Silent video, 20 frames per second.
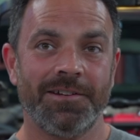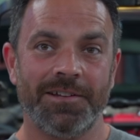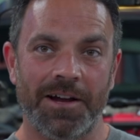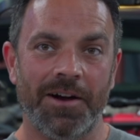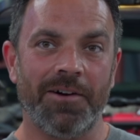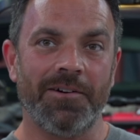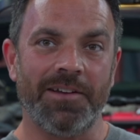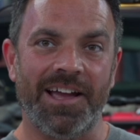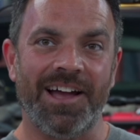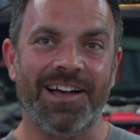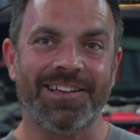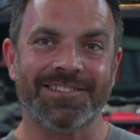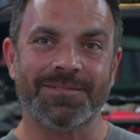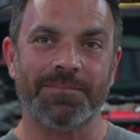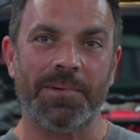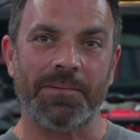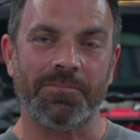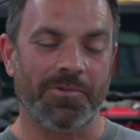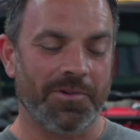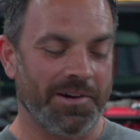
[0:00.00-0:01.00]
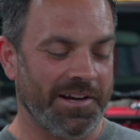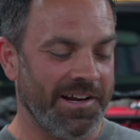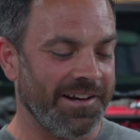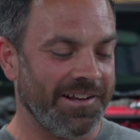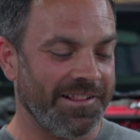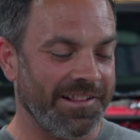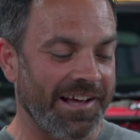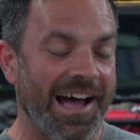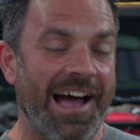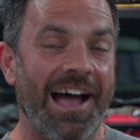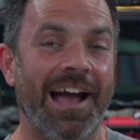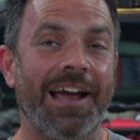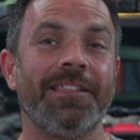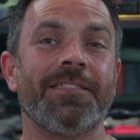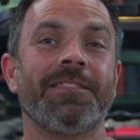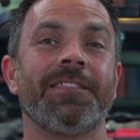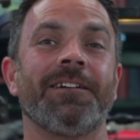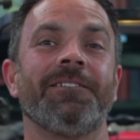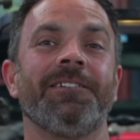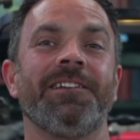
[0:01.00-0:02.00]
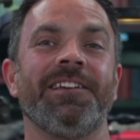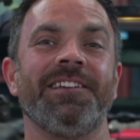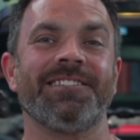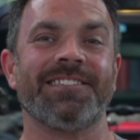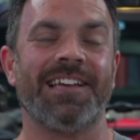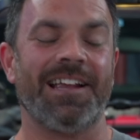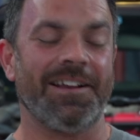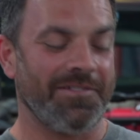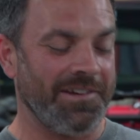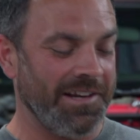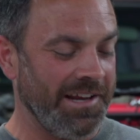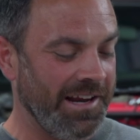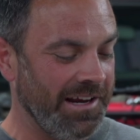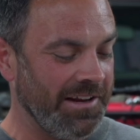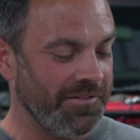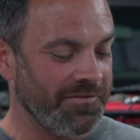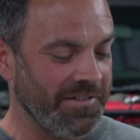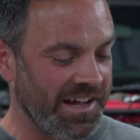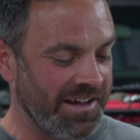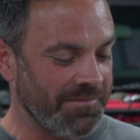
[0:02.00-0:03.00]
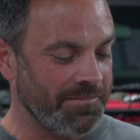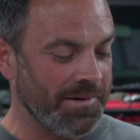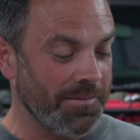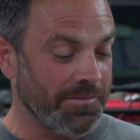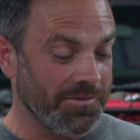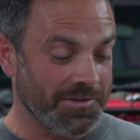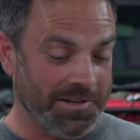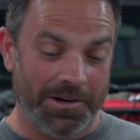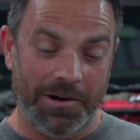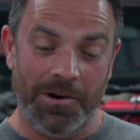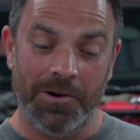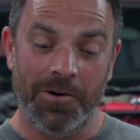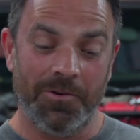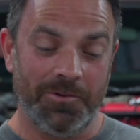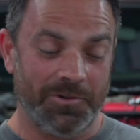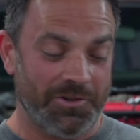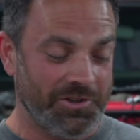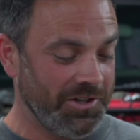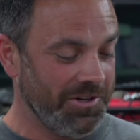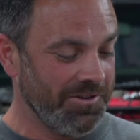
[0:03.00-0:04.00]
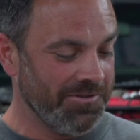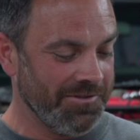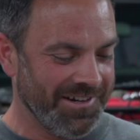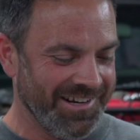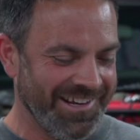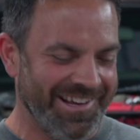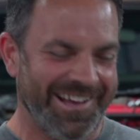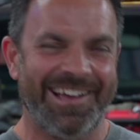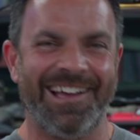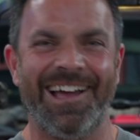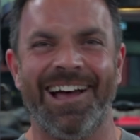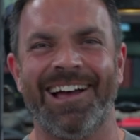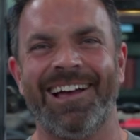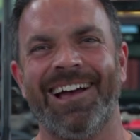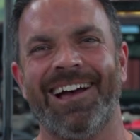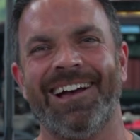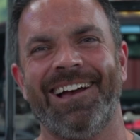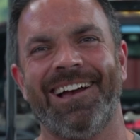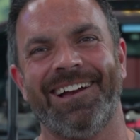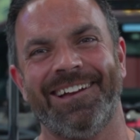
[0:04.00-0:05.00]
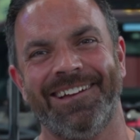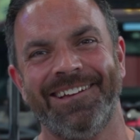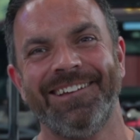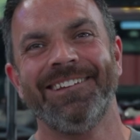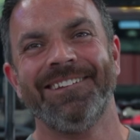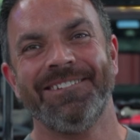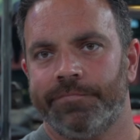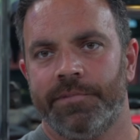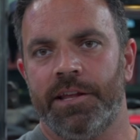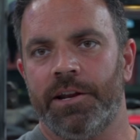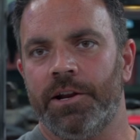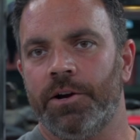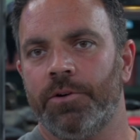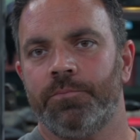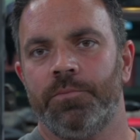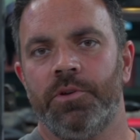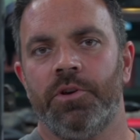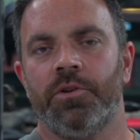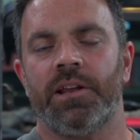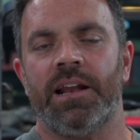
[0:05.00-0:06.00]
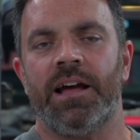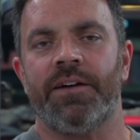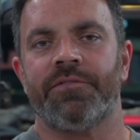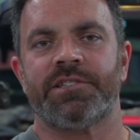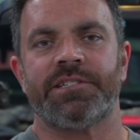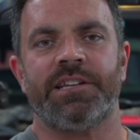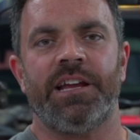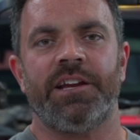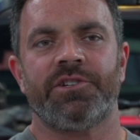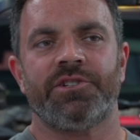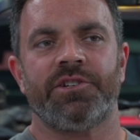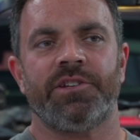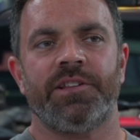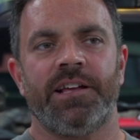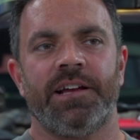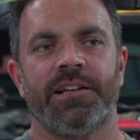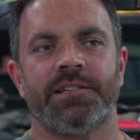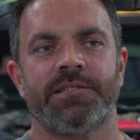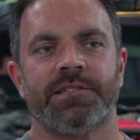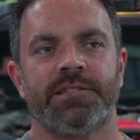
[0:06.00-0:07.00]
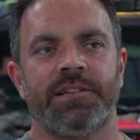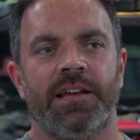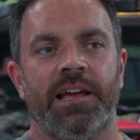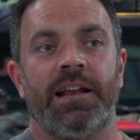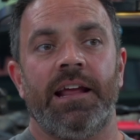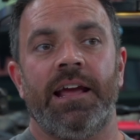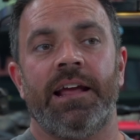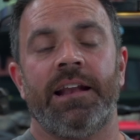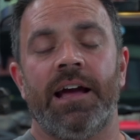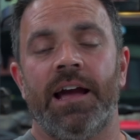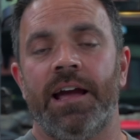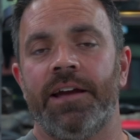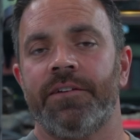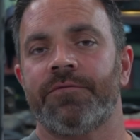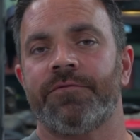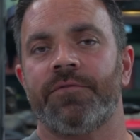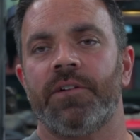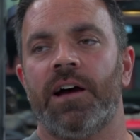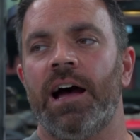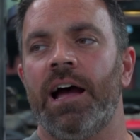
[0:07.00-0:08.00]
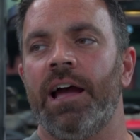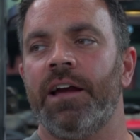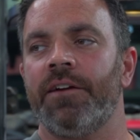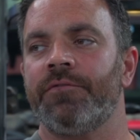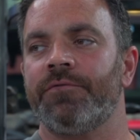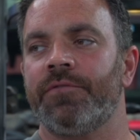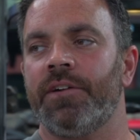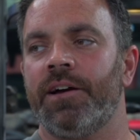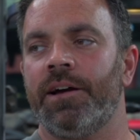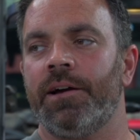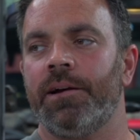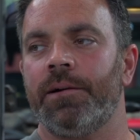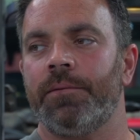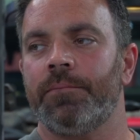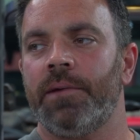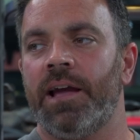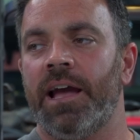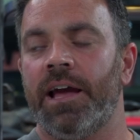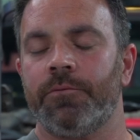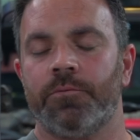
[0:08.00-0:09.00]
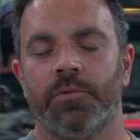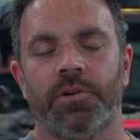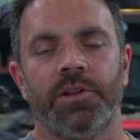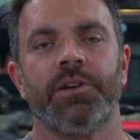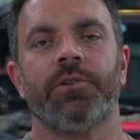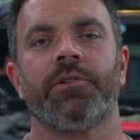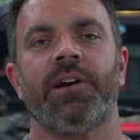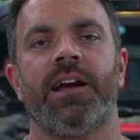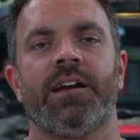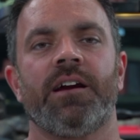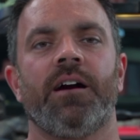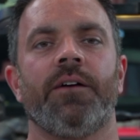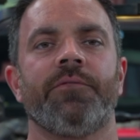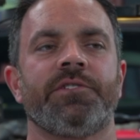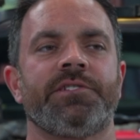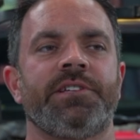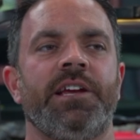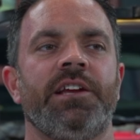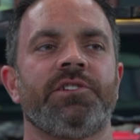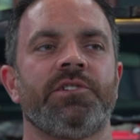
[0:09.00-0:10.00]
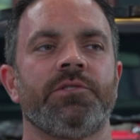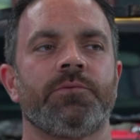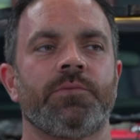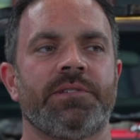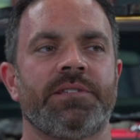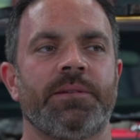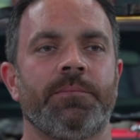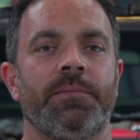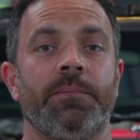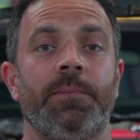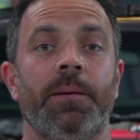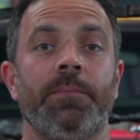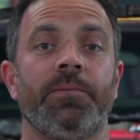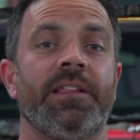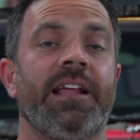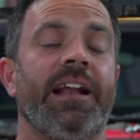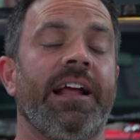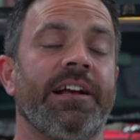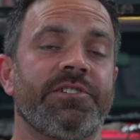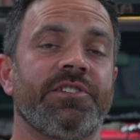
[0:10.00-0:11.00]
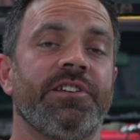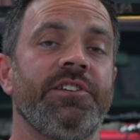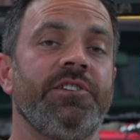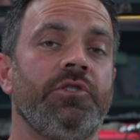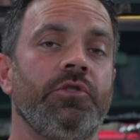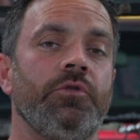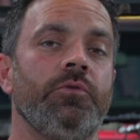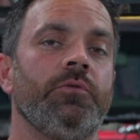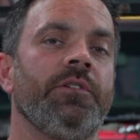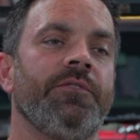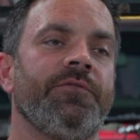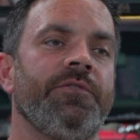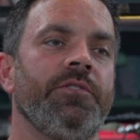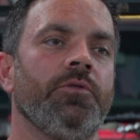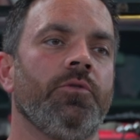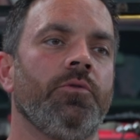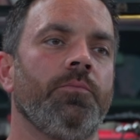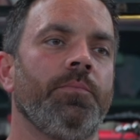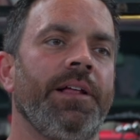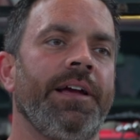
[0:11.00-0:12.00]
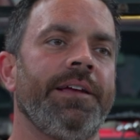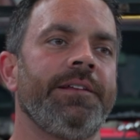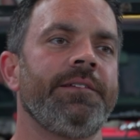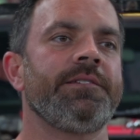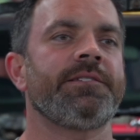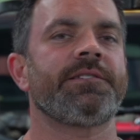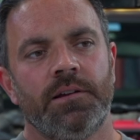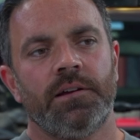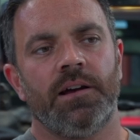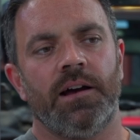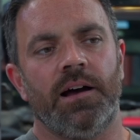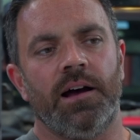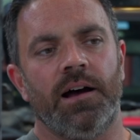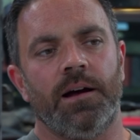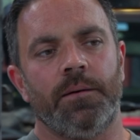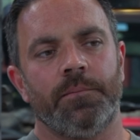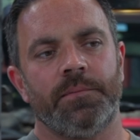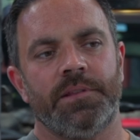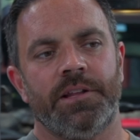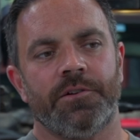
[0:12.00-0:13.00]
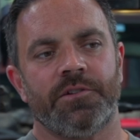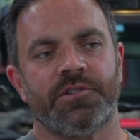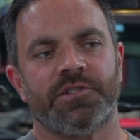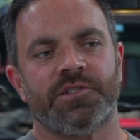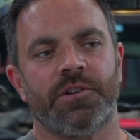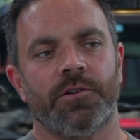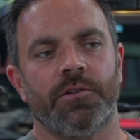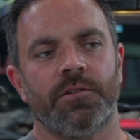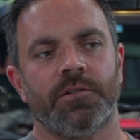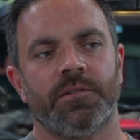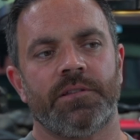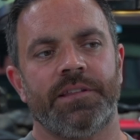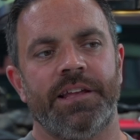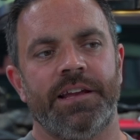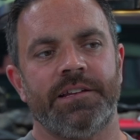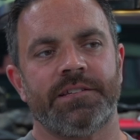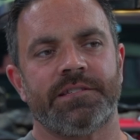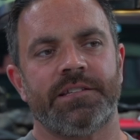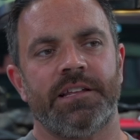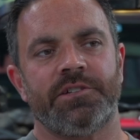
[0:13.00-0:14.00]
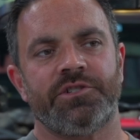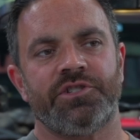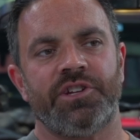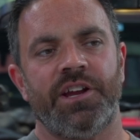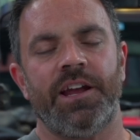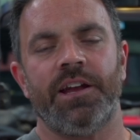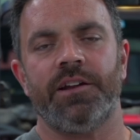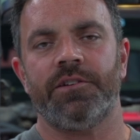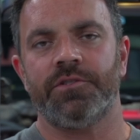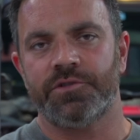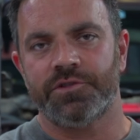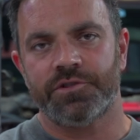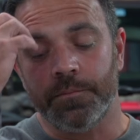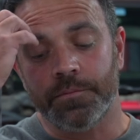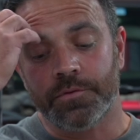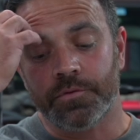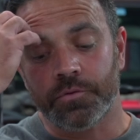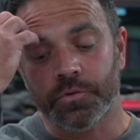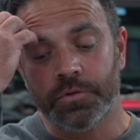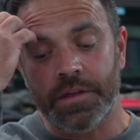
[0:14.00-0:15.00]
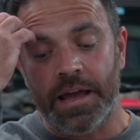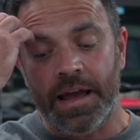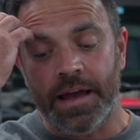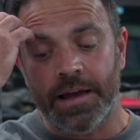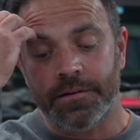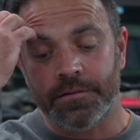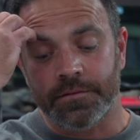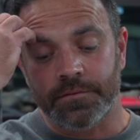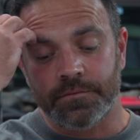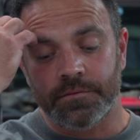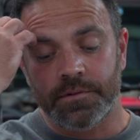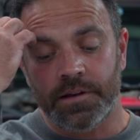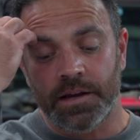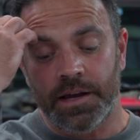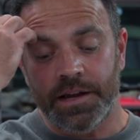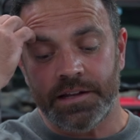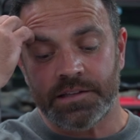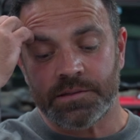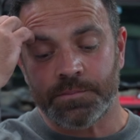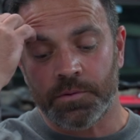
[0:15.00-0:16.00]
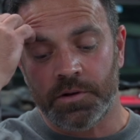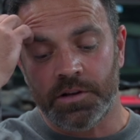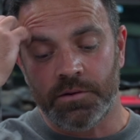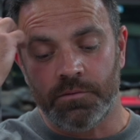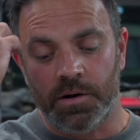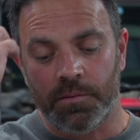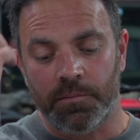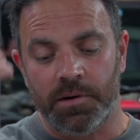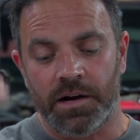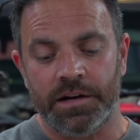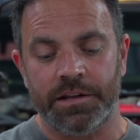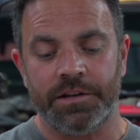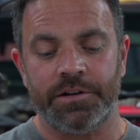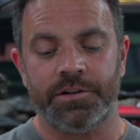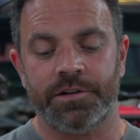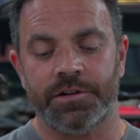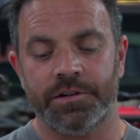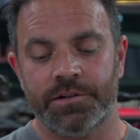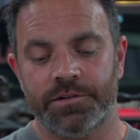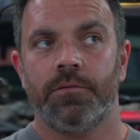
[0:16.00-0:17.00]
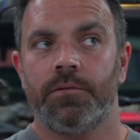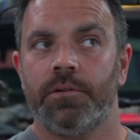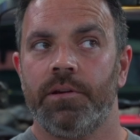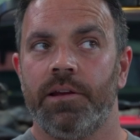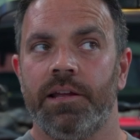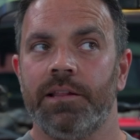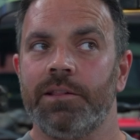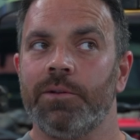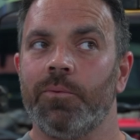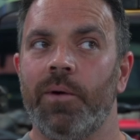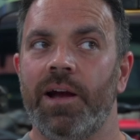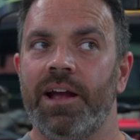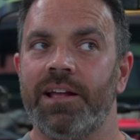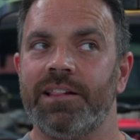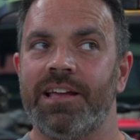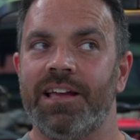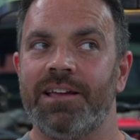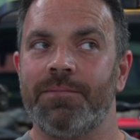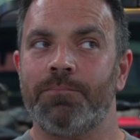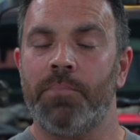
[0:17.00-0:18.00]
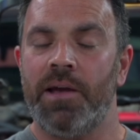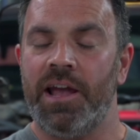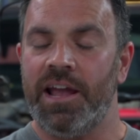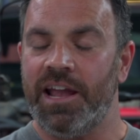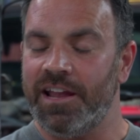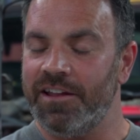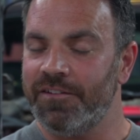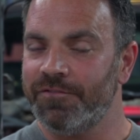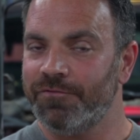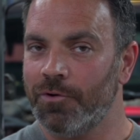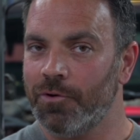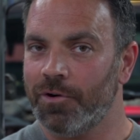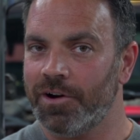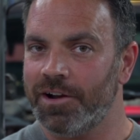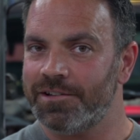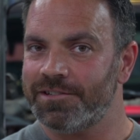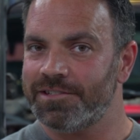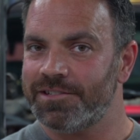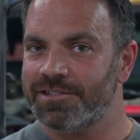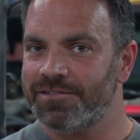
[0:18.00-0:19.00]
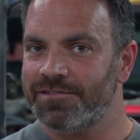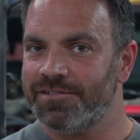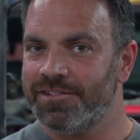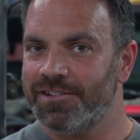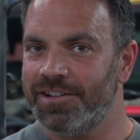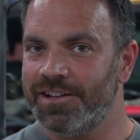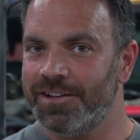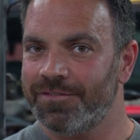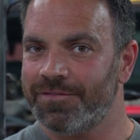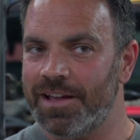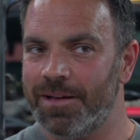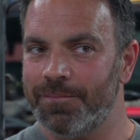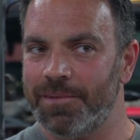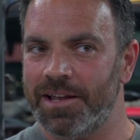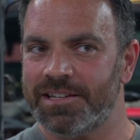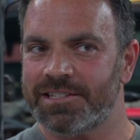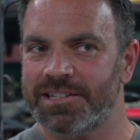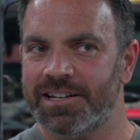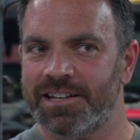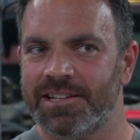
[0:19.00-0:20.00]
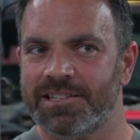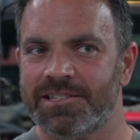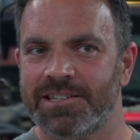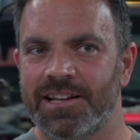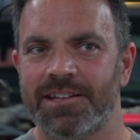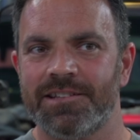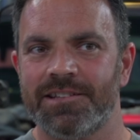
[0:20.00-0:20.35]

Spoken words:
Oh yeah, some people were getting in the high 30s out of an E85 pump. It was like, oh shoot. You could have a station that's, and I've had really great conversations with some of the people that actually do the fuel blends. There's certain things that change through that. It's pretty well monitored in the way they pay for it if that makes any sense.